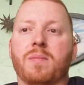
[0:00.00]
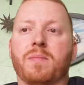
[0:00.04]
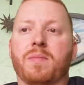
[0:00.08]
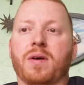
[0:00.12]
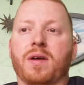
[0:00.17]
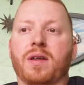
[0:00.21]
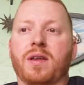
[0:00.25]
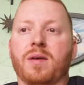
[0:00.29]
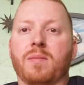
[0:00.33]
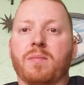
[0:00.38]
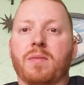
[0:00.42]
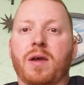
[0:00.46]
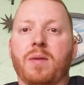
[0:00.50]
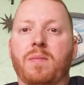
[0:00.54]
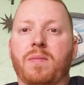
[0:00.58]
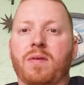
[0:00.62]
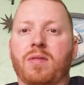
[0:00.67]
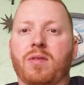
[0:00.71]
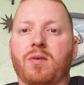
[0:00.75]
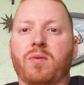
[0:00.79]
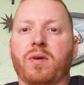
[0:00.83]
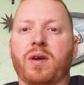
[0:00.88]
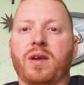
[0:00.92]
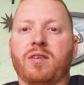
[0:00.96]
but it might
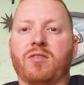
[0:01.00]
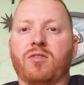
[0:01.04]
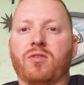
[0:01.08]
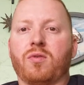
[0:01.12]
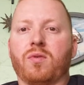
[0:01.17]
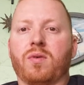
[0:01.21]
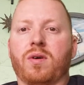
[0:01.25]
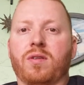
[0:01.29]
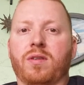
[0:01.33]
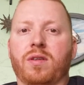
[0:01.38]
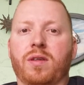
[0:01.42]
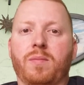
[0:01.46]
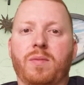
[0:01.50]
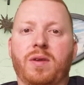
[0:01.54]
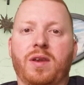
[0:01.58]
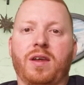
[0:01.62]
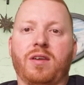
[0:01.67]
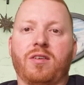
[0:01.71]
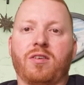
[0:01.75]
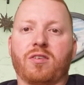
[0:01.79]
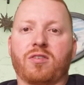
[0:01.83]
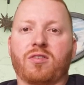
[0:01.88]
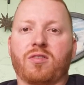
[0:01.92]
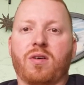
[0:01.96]
be the way to
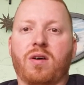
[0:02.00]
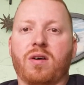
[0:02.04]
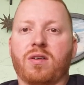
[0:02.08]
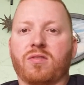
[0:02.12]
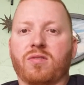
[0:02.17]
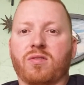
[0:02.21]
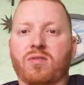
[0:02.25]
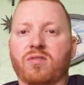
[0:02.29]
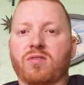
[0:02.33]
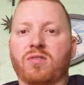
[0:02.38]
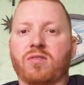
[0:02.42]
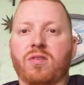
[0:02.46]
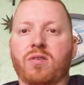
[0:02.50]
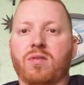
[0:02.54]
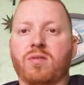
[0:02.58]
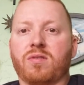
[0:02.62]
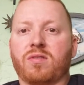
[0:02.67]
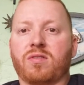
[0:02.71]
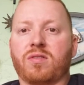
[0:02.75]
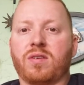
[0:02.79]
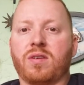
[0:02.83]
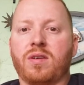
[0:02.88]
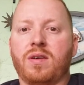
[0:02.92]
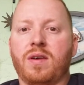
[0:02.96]
eliminate your tonsil
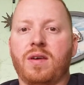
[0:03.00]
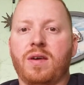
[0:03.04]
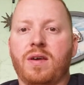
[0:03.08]
stones.